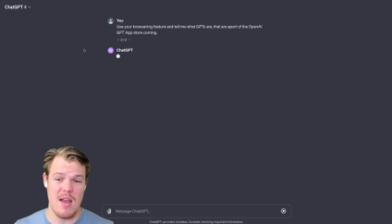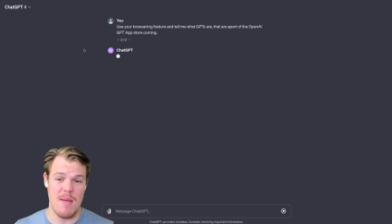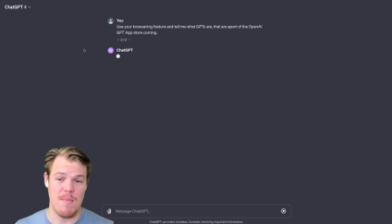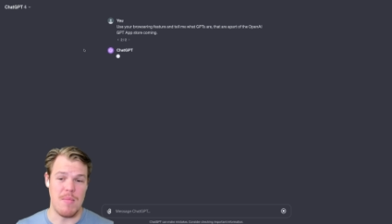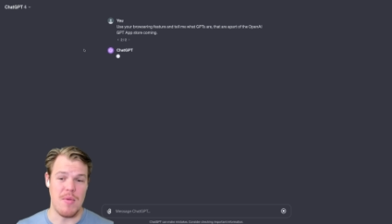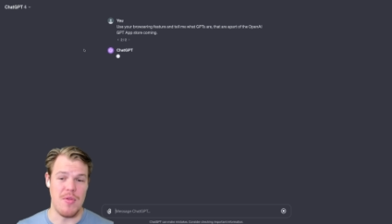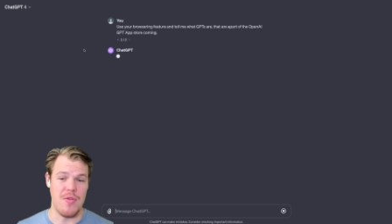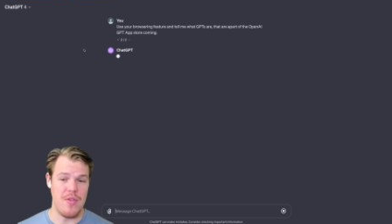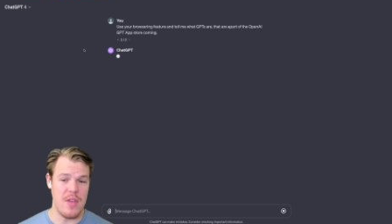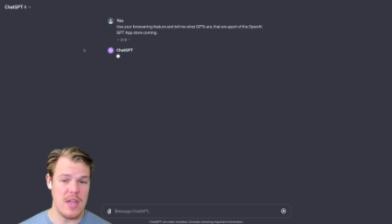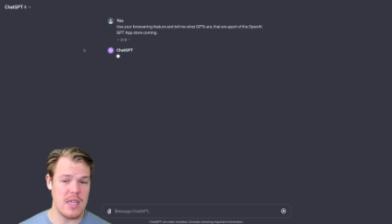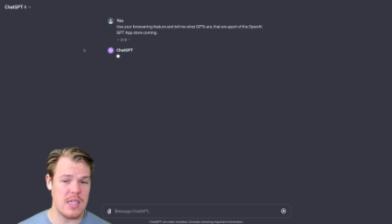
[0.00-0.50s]

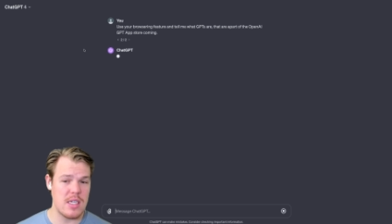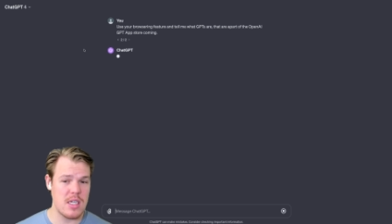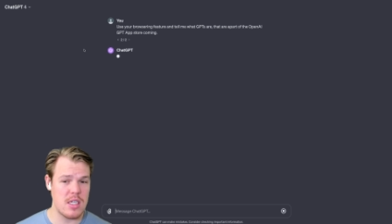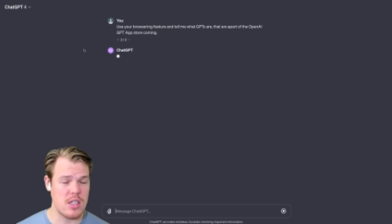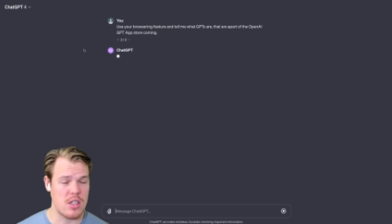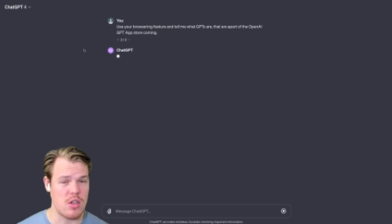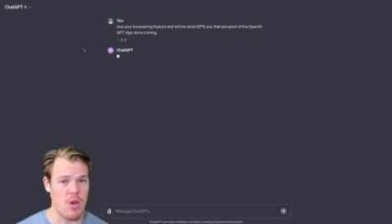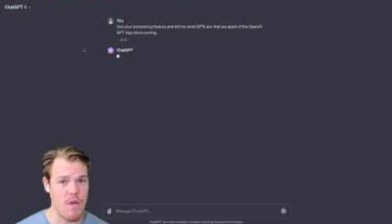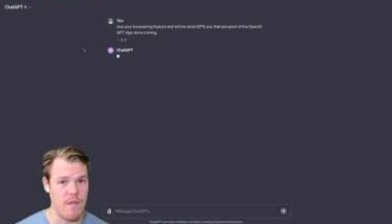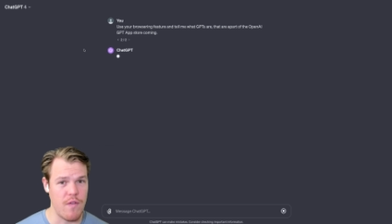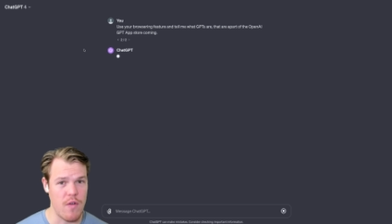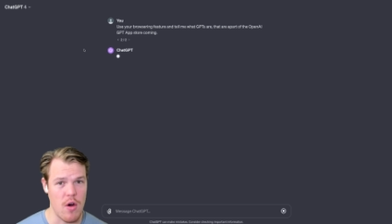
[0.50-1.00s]
but this is
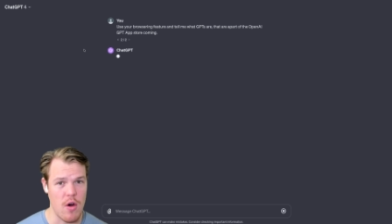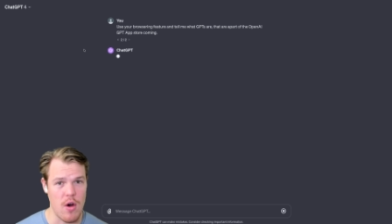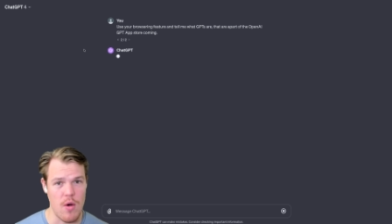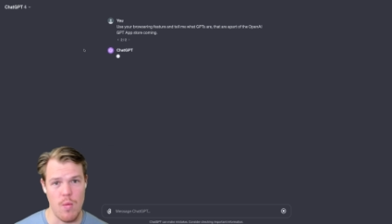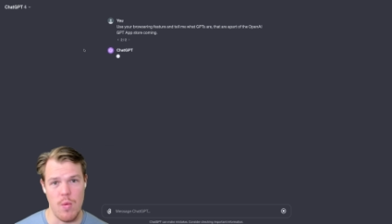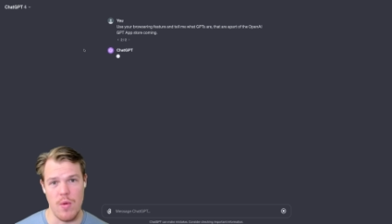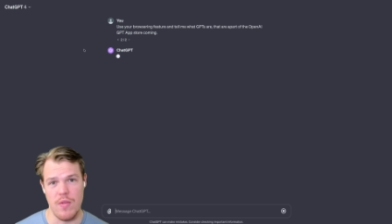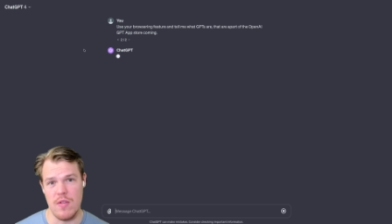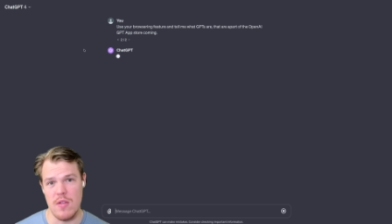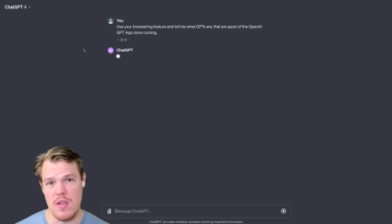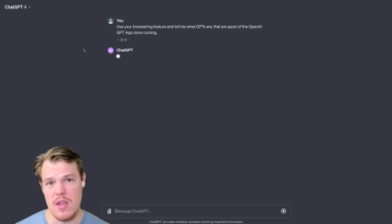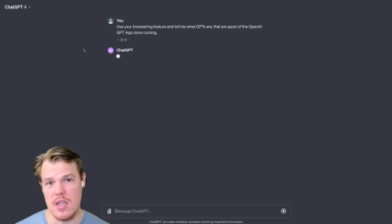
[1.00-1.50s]
so far
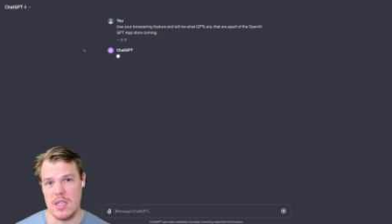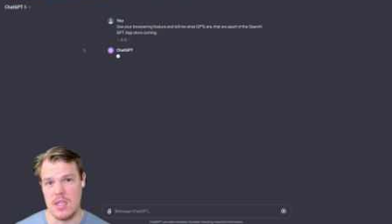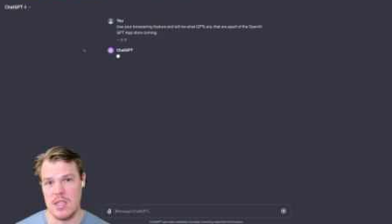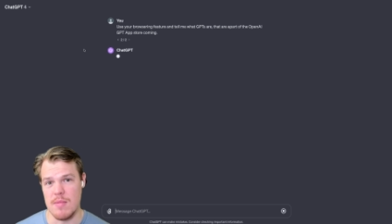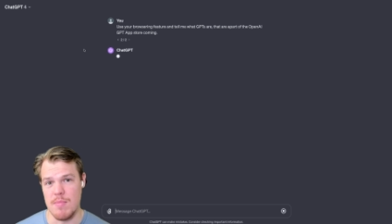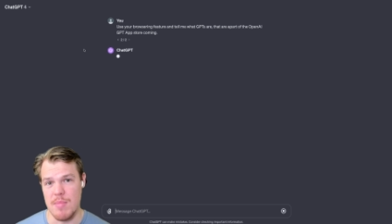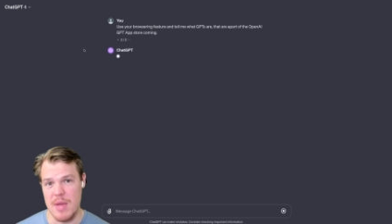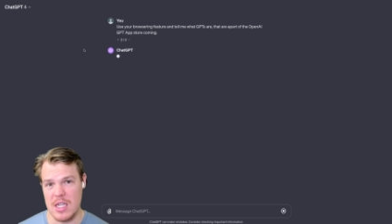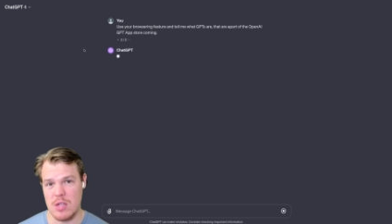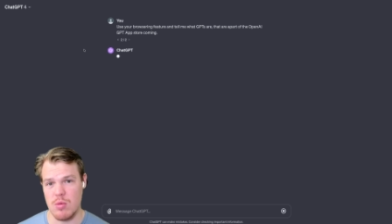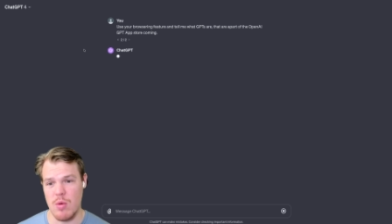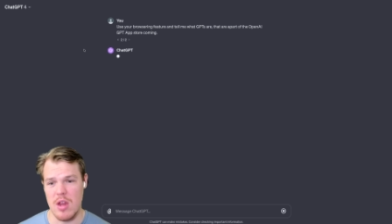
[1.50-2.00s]
what is the
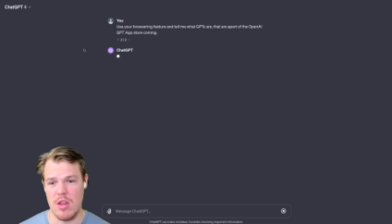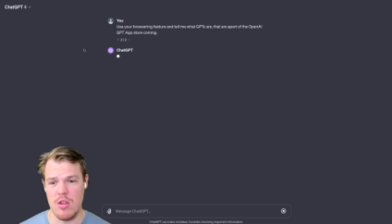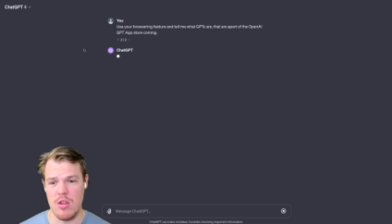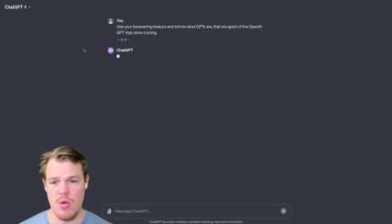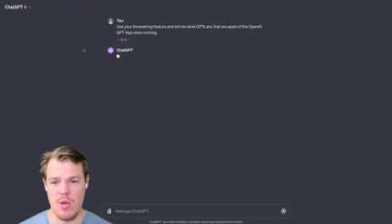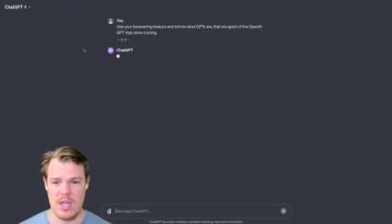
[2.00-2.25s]
best way to do it